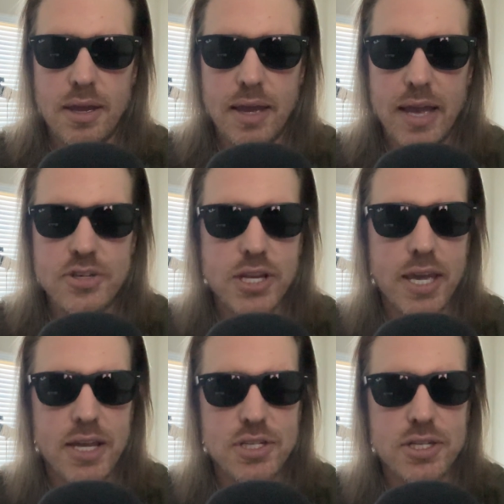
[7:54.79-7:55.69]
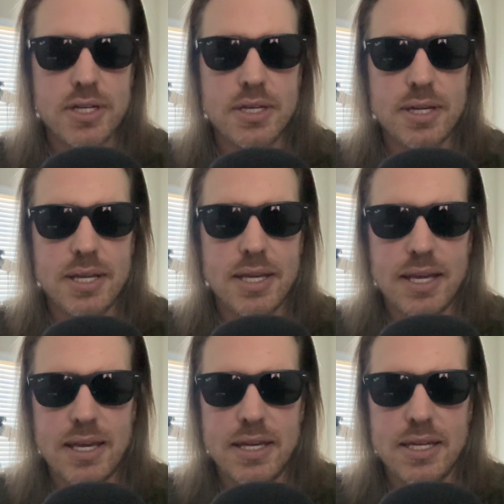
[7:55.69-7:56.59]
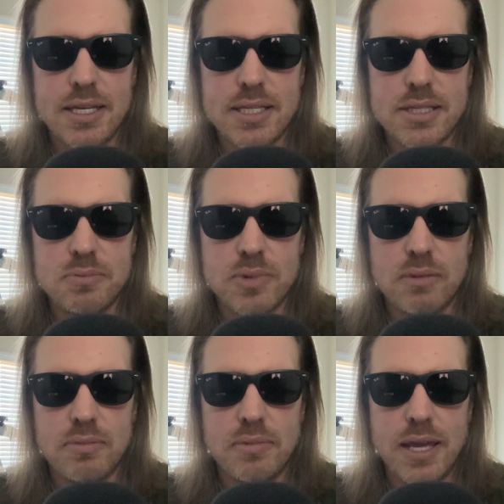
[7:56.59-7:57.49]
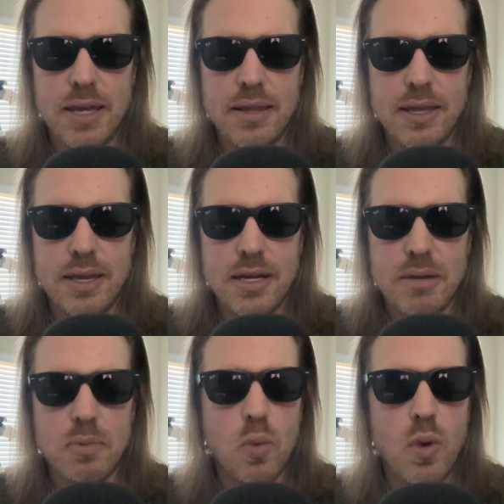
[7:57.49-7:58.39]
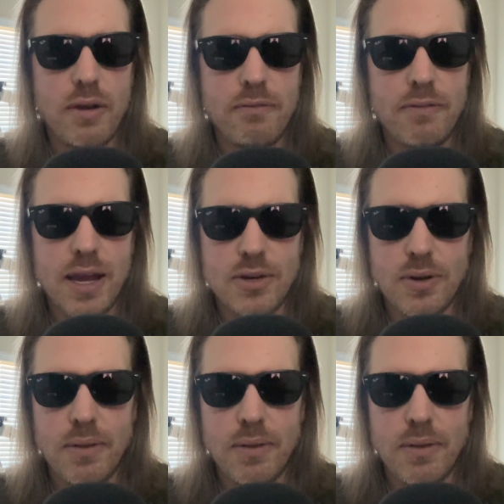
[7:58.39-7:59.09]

Education is probably the number one factor.